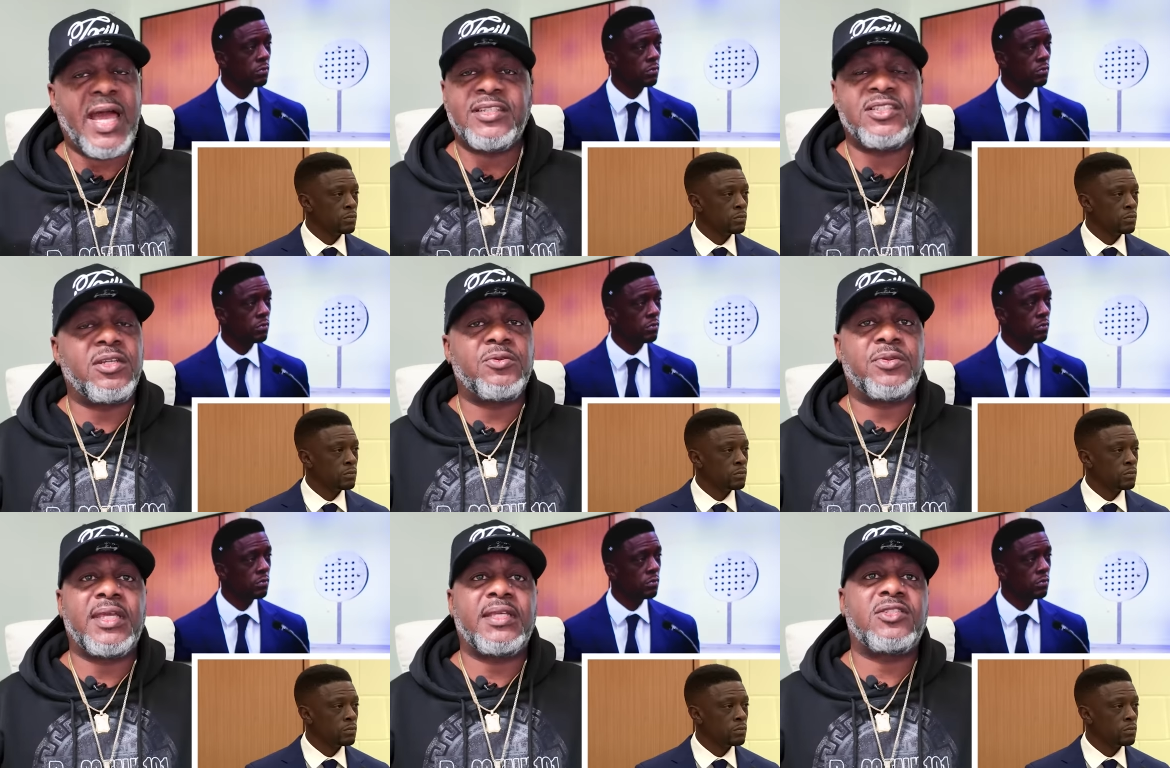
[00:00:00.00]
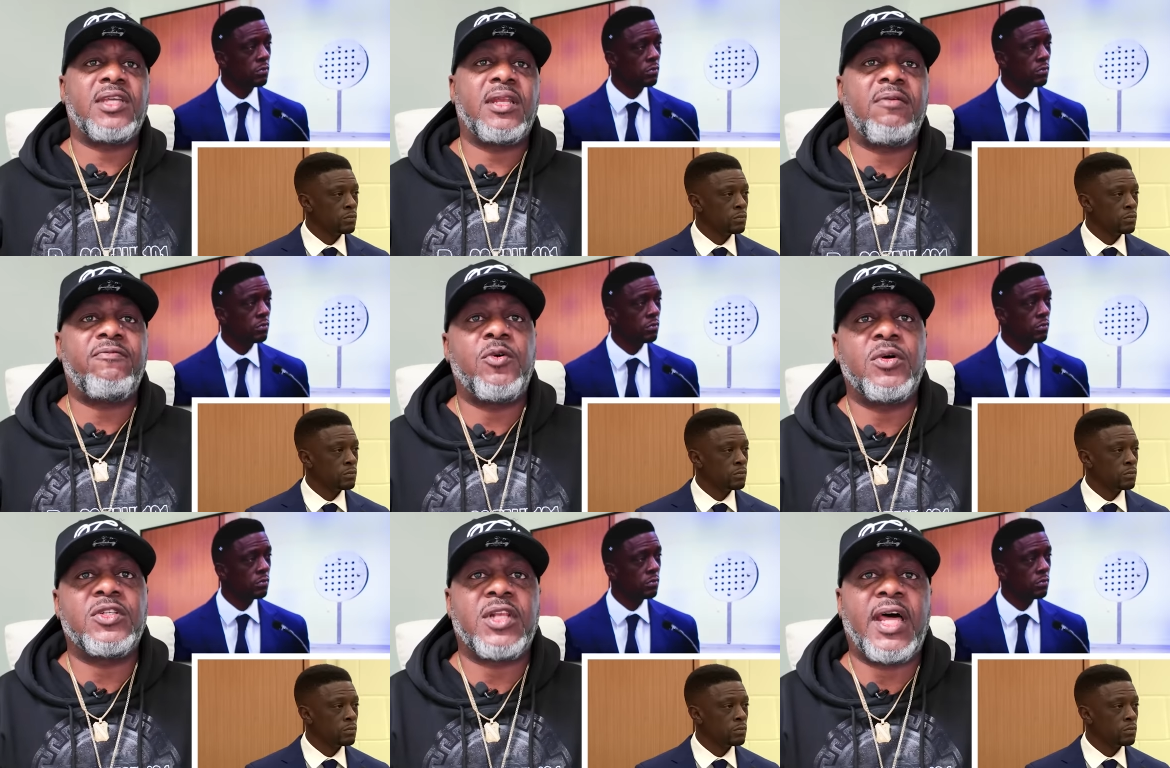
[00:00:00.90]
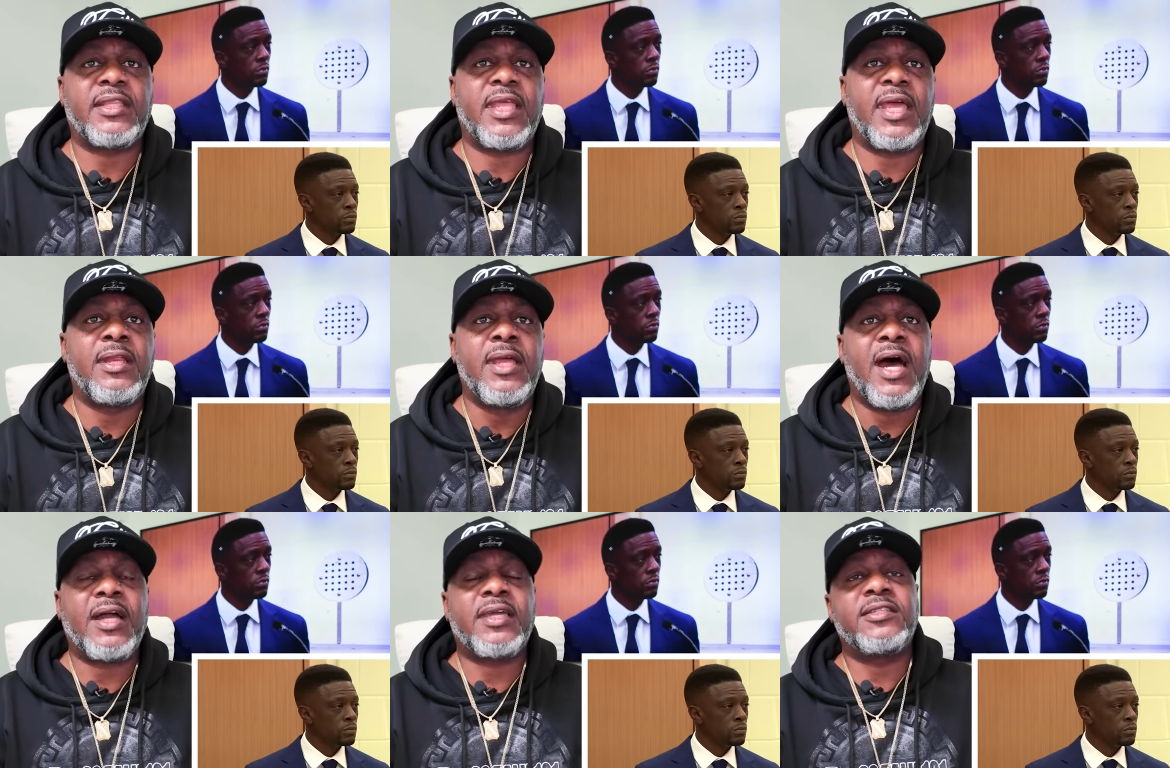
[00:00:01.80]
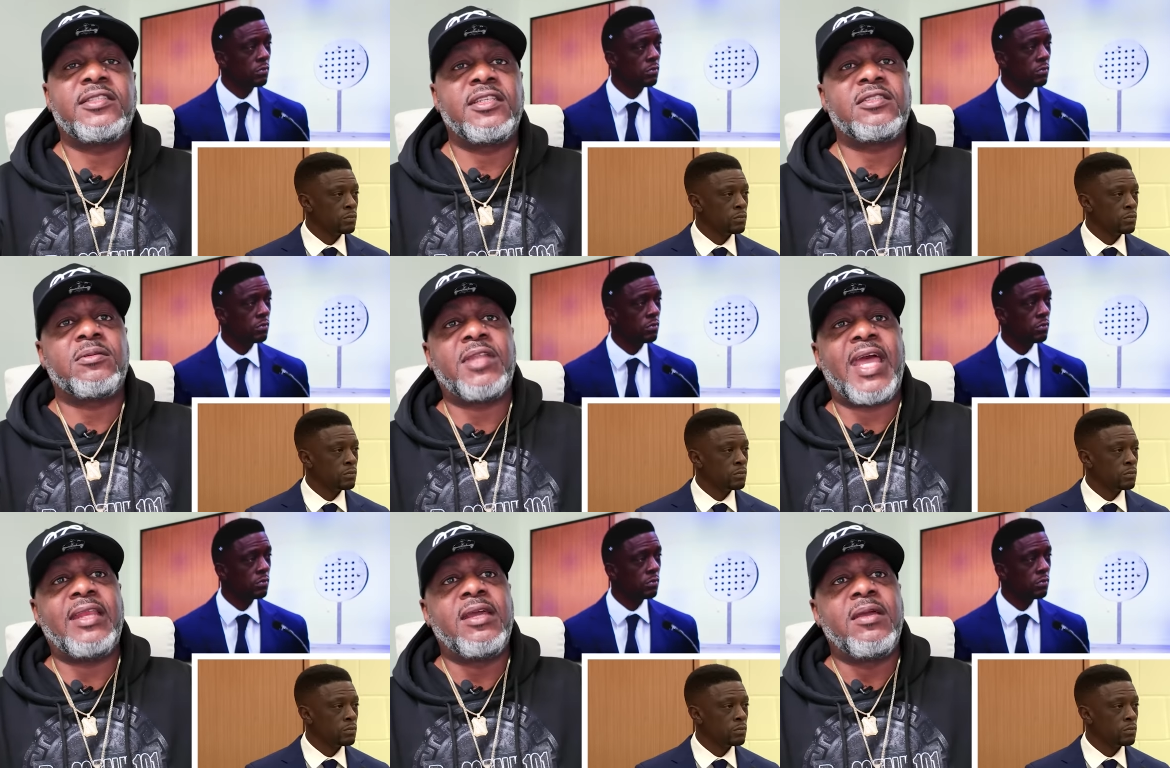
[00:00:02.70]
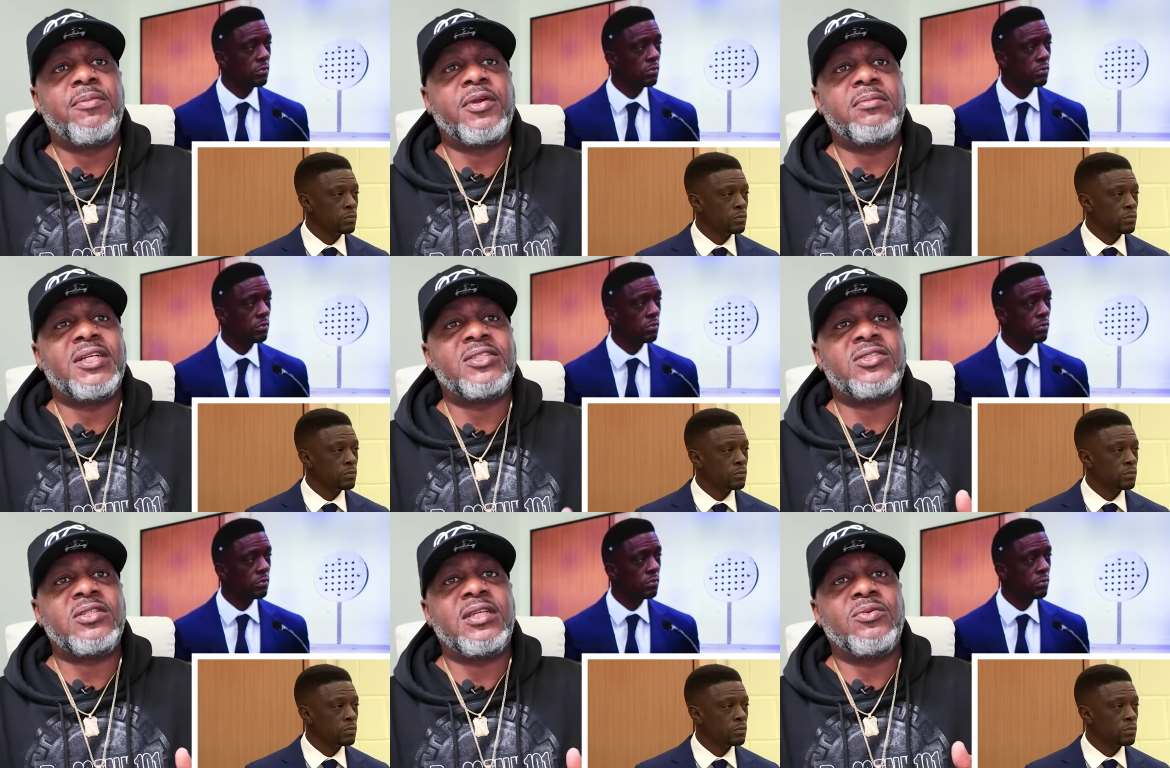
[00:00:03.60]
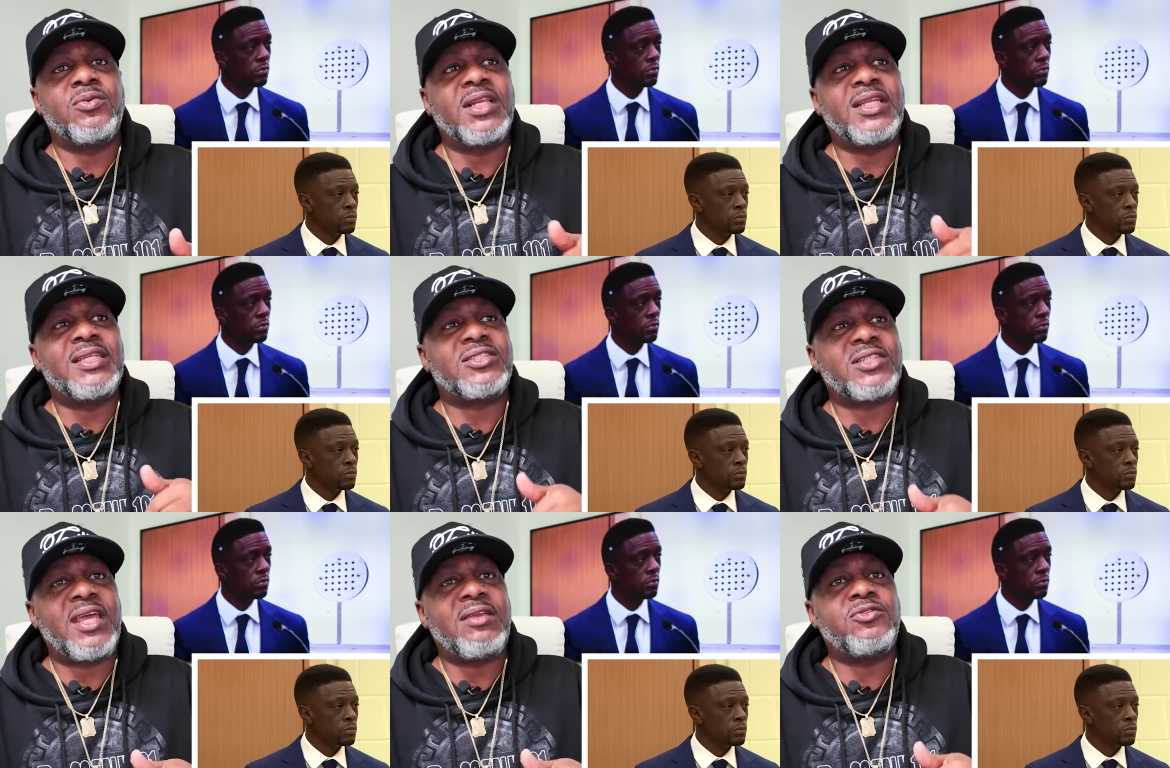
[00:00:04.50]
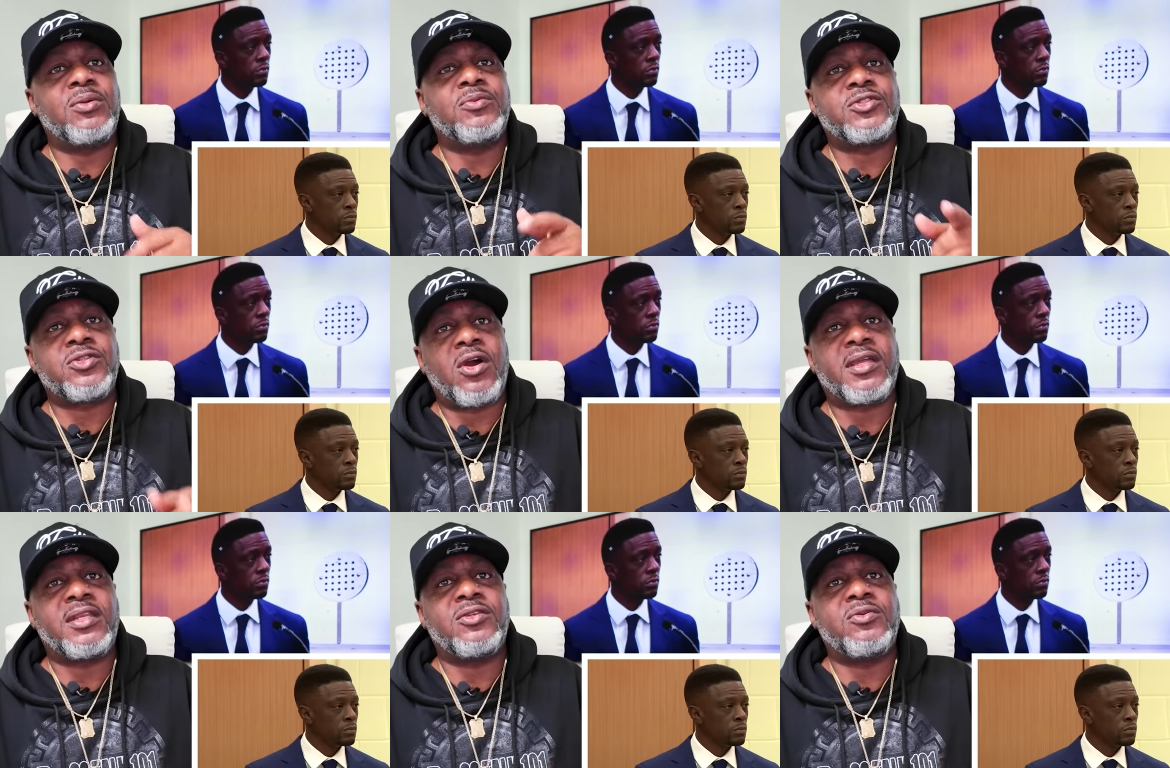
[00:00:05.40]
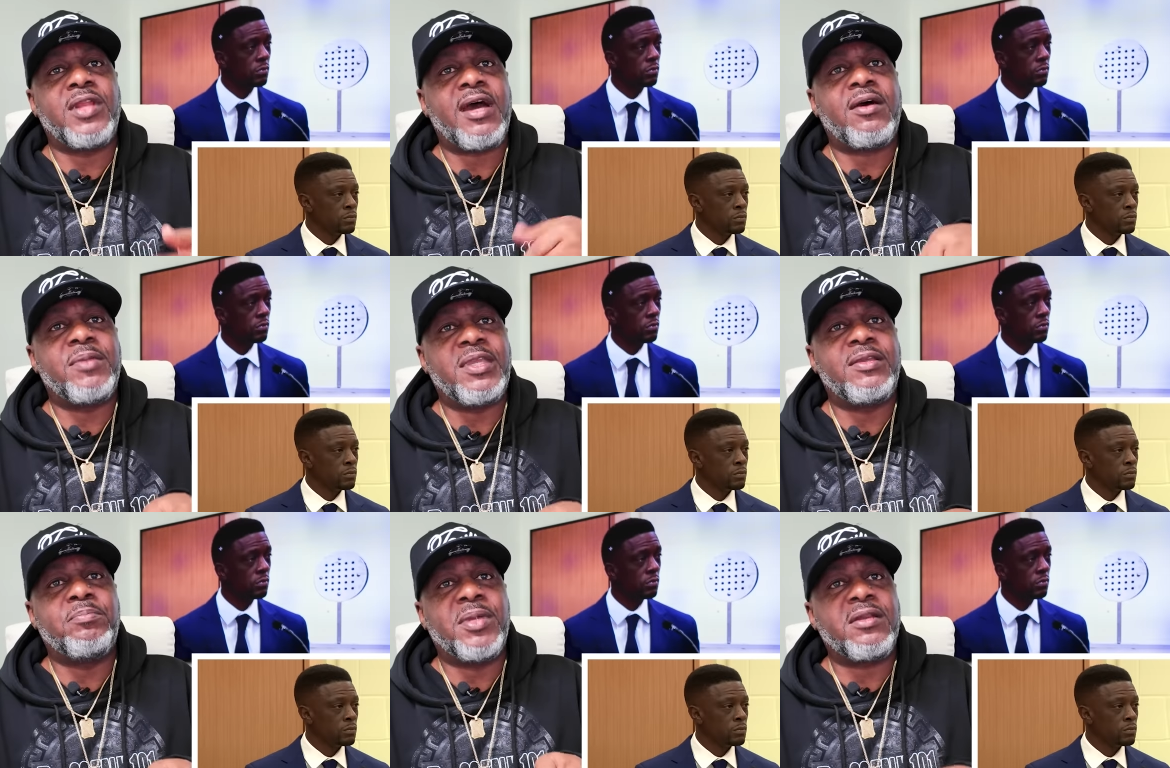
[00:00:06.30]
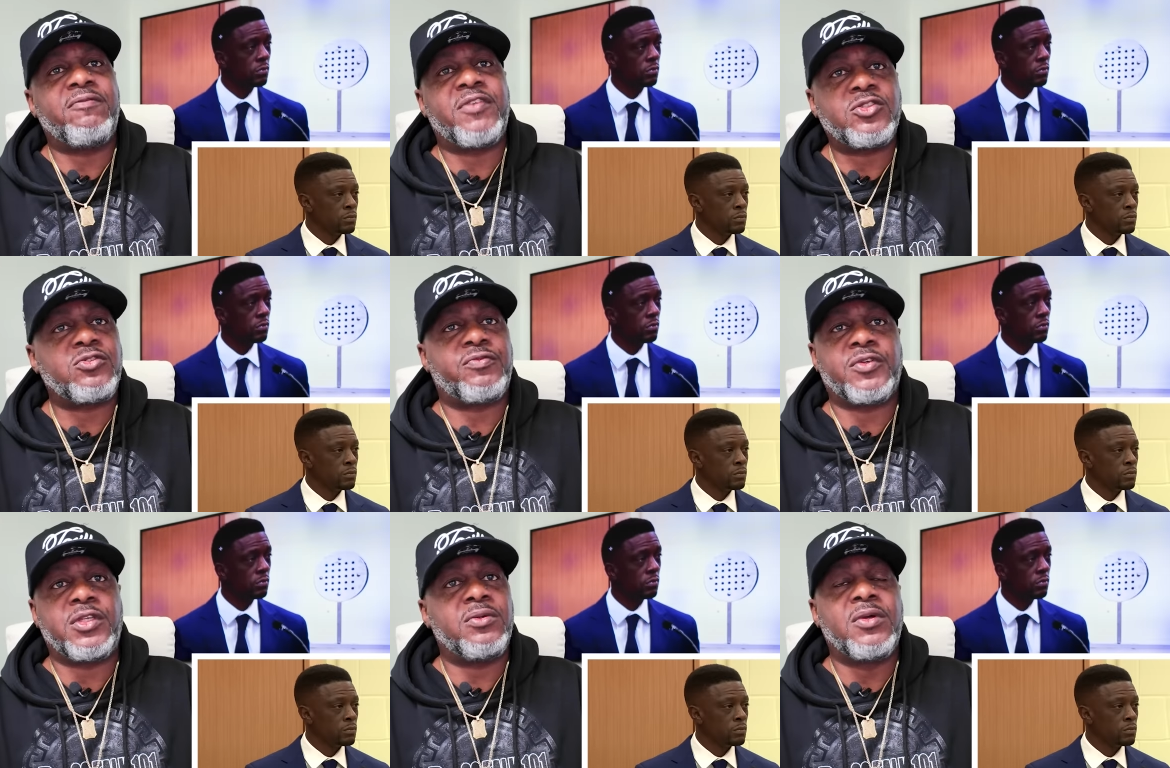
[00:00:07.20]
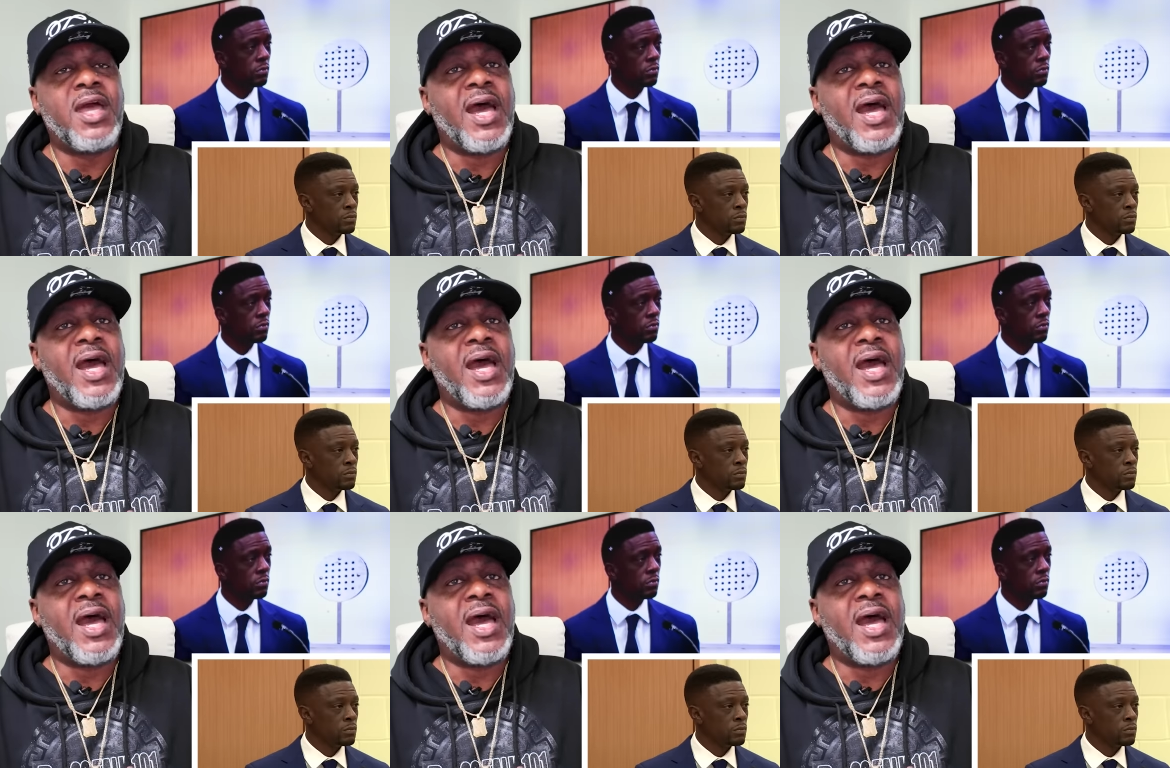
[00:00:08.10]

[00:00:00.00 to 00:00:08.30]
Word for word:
Speaker 1: I just don't think it's set up for us like that. How can a system that pretty much really enslaved you and was targeting you now be beneficial for you?